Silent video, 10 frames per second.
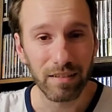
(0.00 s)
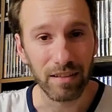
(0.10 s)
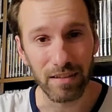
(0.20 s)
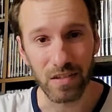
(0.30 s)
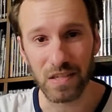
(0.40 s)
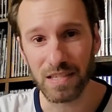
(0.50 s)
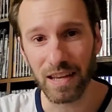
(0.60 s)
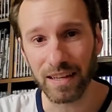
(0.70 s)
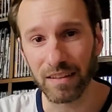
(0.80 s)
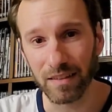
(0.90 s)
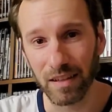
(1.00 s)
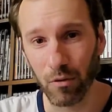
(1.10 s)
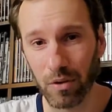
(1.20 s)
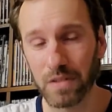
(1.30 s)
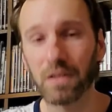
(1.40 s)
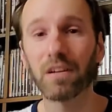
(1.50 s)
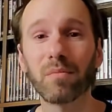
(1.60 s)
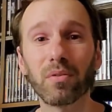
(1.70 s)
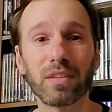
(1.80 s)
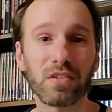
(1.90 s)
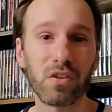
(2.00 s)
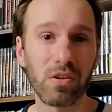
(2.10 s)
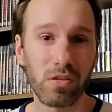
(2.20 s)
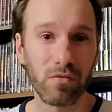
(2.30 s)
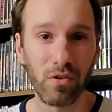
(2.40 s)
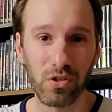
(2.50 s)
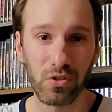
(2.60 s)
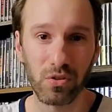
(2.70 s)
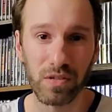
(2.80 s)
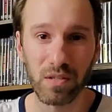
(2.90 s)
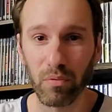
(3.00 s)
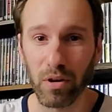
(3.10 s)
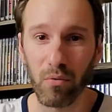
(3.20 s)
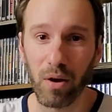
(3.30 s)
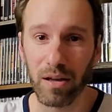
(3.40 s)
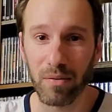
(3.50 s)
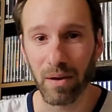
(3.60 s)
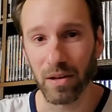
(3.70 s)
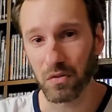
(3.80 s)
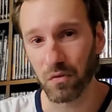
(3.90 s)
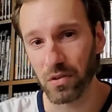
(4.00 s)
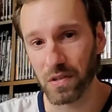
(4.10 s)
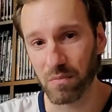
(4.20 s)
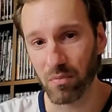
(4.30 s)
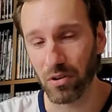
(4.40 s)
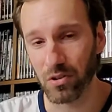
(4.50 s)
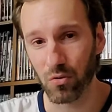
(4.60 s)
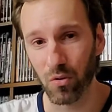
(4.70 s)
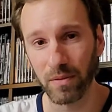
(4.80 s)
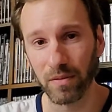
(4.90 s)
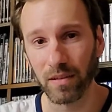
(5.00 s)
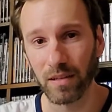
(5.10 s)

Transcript: The second thing I want to talk about that's controversial is the Bray Wyatt match versus Braun Strowman.